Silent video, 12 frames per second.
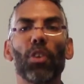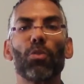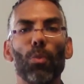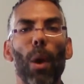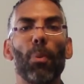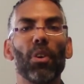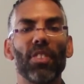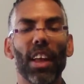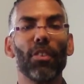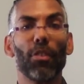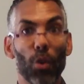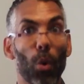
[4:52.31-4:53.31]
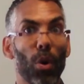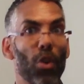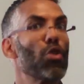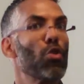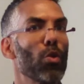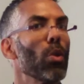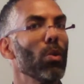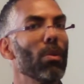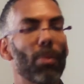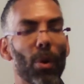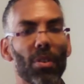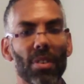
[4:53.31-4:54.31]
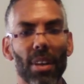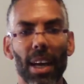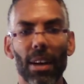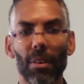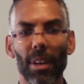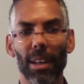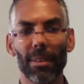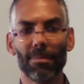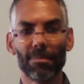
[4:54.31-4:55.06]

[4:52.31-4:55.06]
represents your true personality.